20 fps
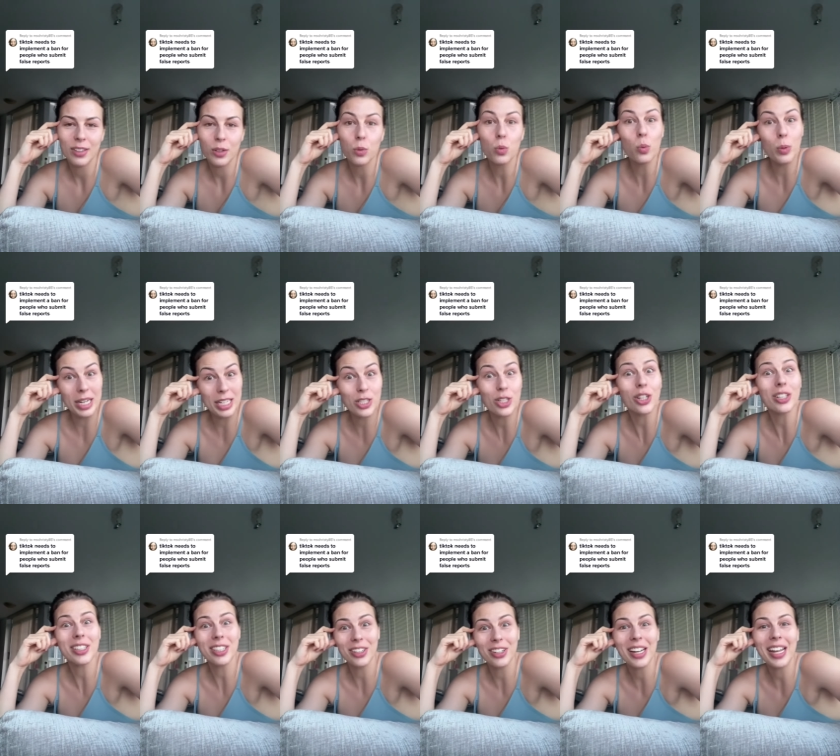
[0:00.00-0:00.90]
We
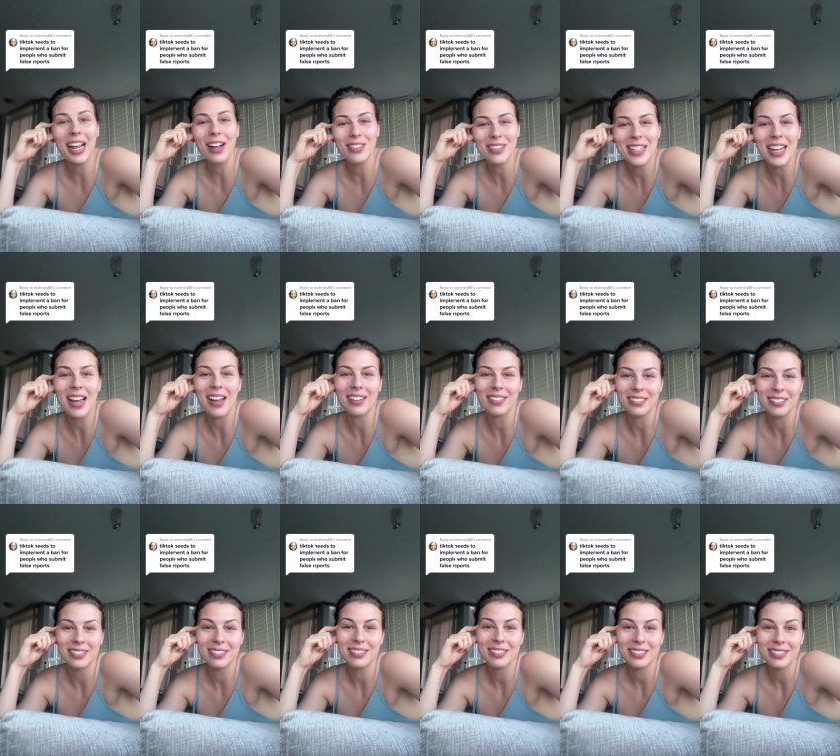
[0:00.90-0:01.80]
took their account
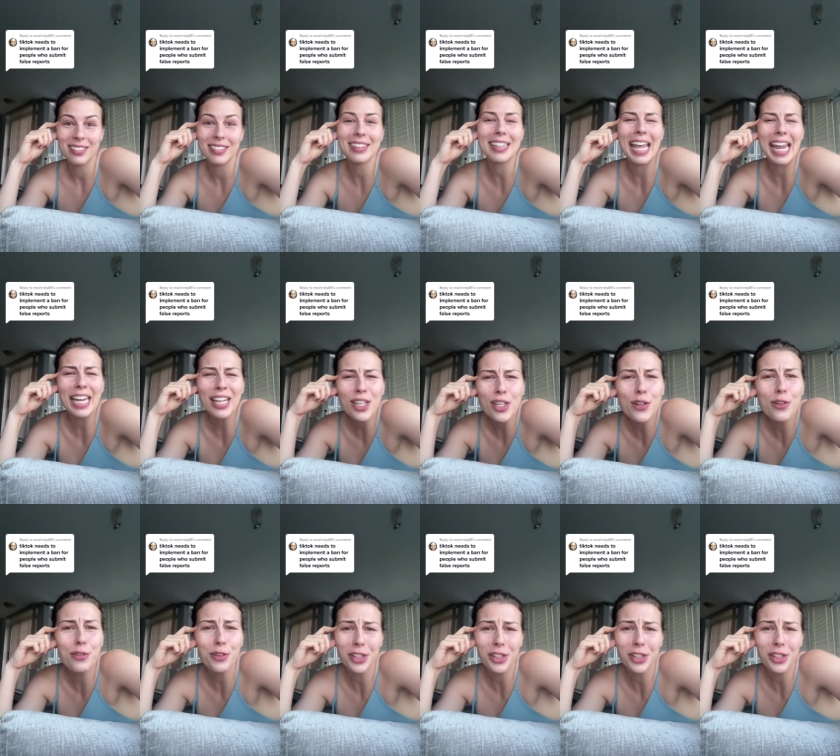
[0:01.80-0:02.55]
down. Thank you